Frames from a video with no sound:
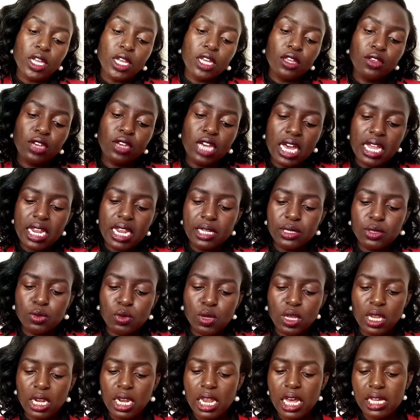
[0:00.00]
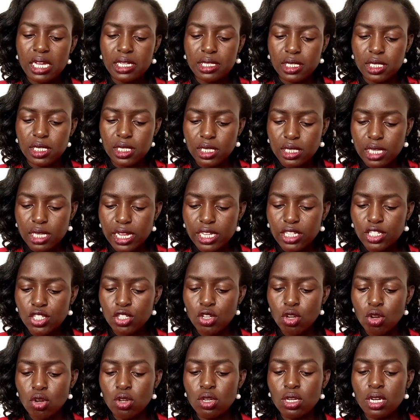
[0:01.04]
You can as well as search
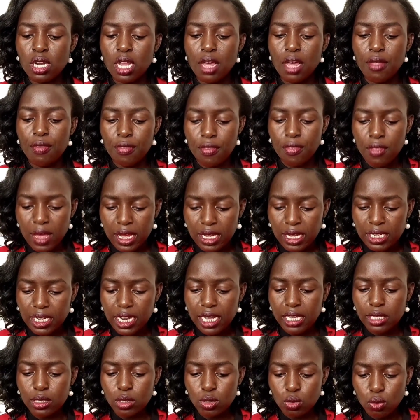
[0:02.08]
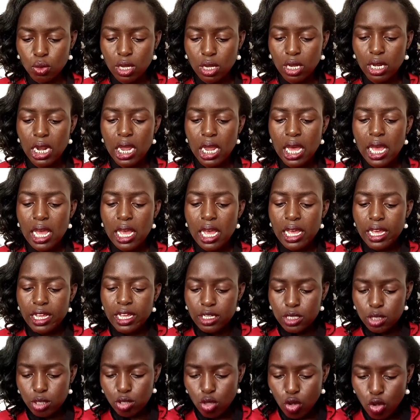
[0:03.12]
on that as well.
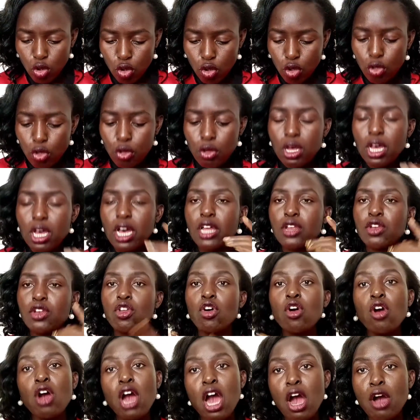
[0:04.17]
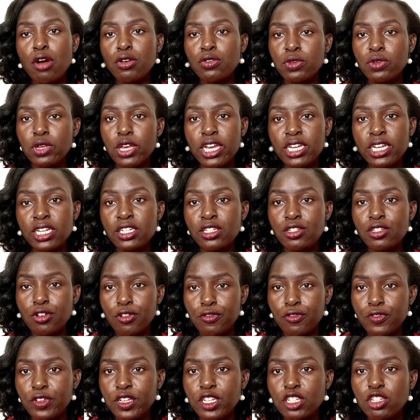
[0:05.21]
So know how to edit your
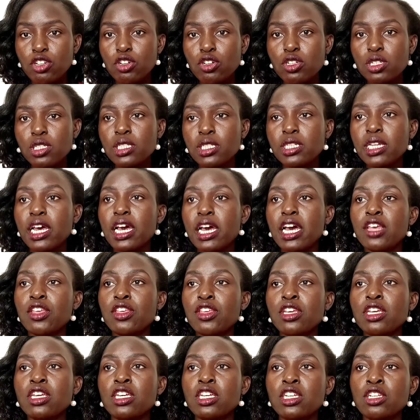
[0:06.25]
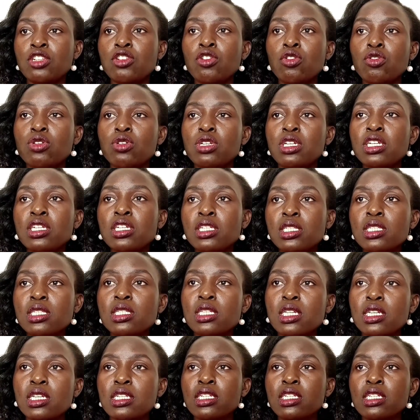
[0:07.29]
videos. You know, this